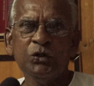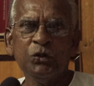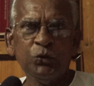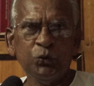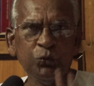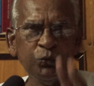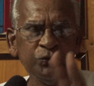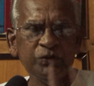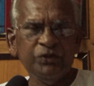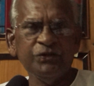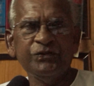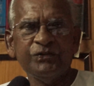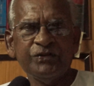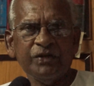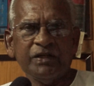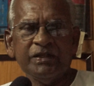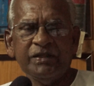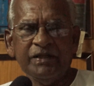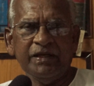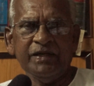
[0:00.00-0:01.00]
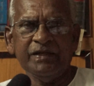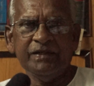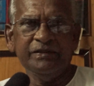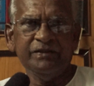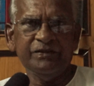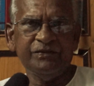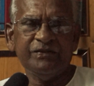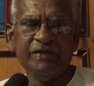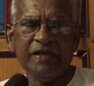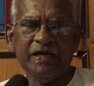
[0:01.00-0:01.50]
Two things are there in
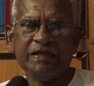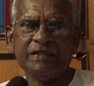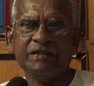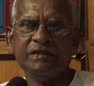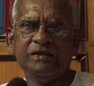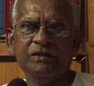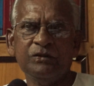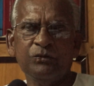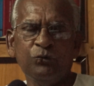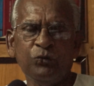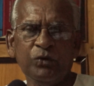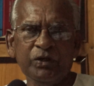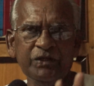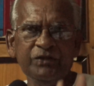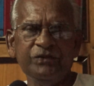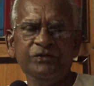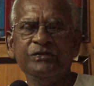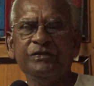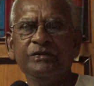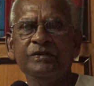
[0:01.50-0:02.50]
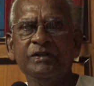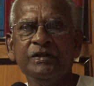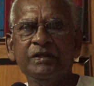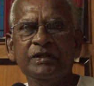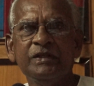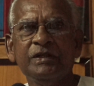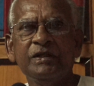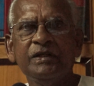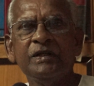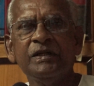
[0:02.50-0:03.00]
this act. One is
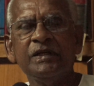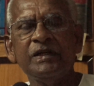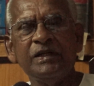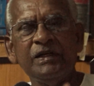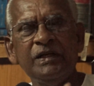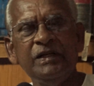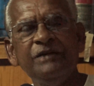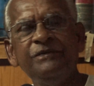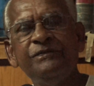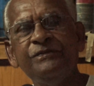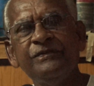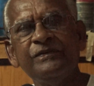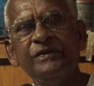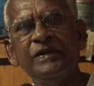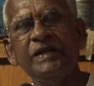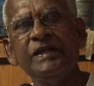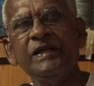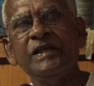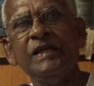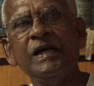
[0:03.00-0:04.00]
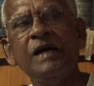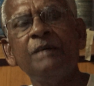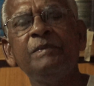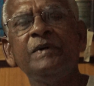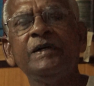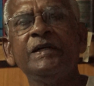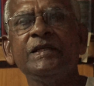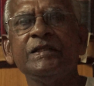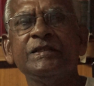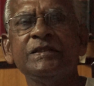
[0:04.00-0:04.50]
relief and
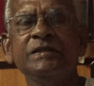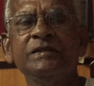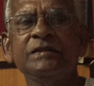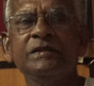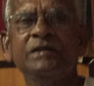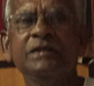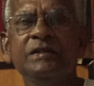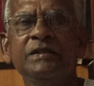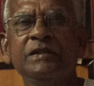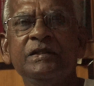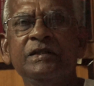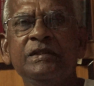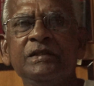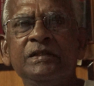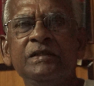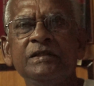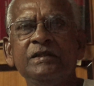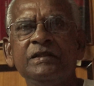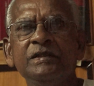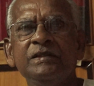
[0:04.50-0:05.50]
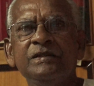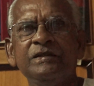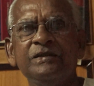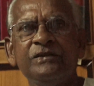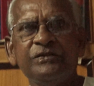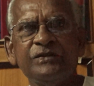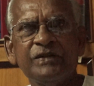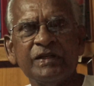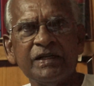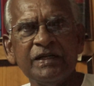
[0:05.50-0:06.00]
rehabilitation. The
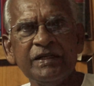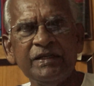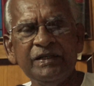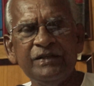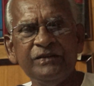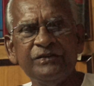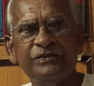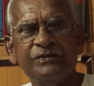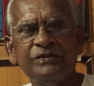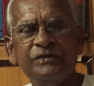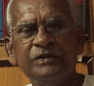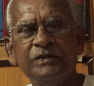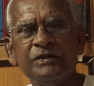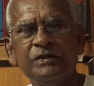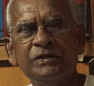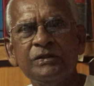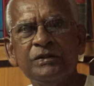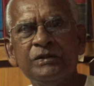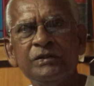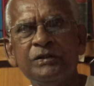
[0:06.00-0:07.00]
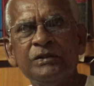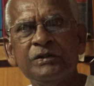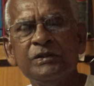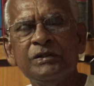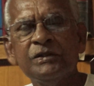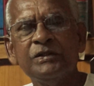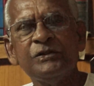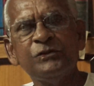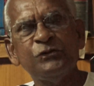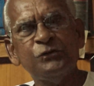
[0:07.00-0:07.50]
second is
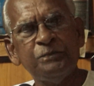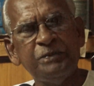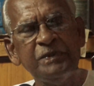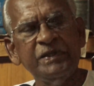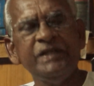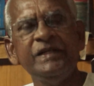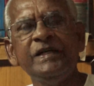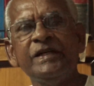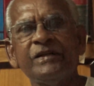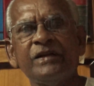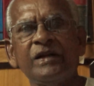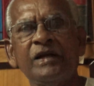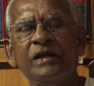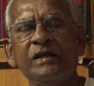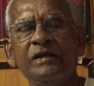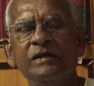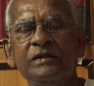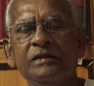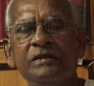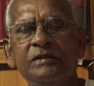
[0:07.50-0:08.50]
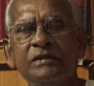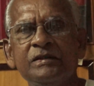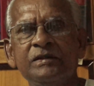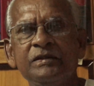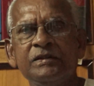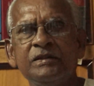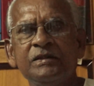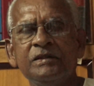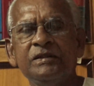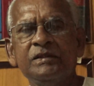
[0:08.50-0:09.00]
speedy trial.
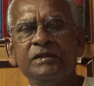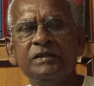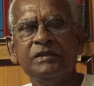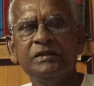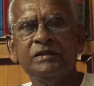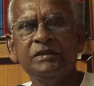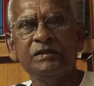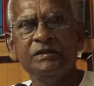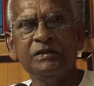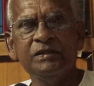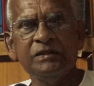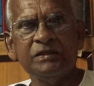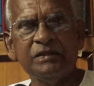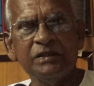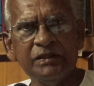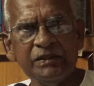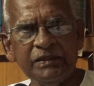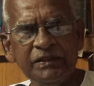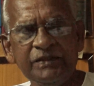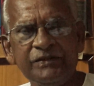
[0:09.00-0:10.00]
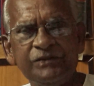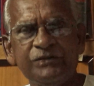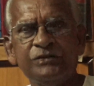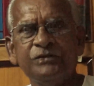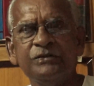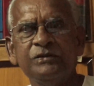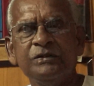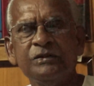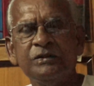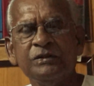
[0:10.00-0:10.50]
And the third
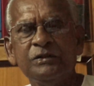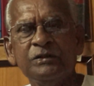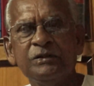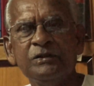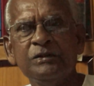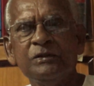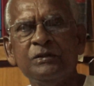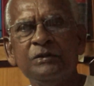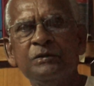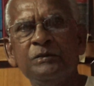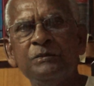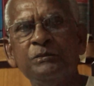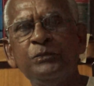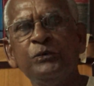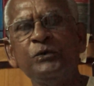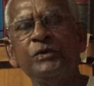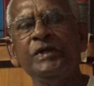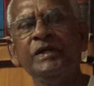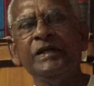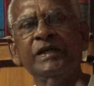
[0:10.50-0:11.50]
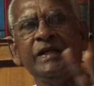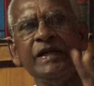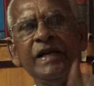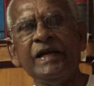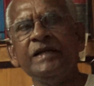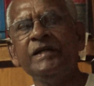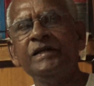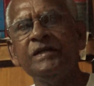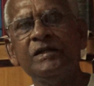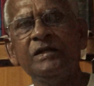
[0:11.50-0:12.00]
is putting an
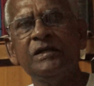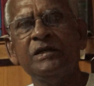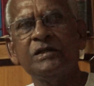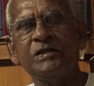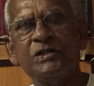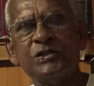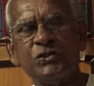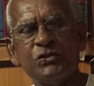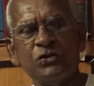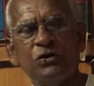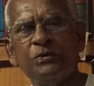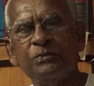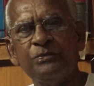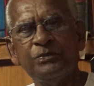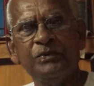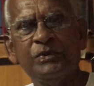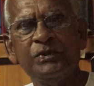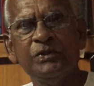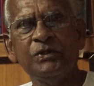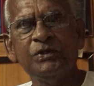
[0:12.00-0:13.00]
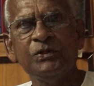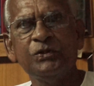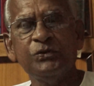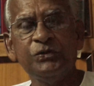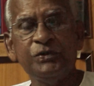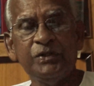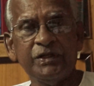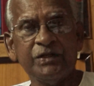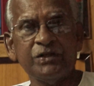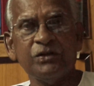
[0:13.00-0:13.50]
end and stop to
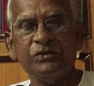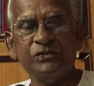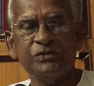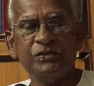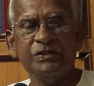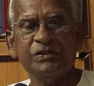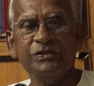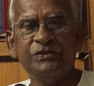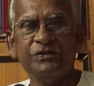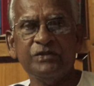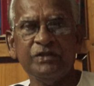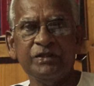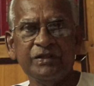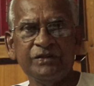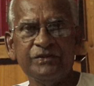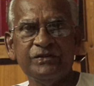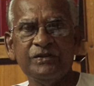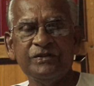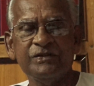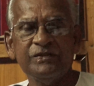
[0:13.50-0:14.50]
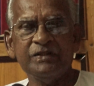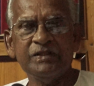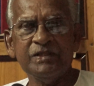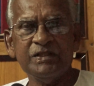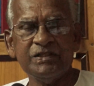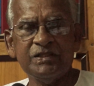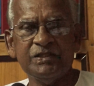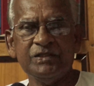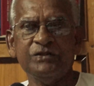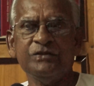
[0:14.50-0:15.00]
the atrocities on SCs and
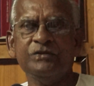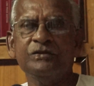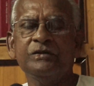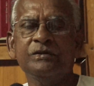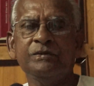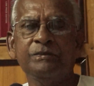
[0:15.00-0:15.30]
STs.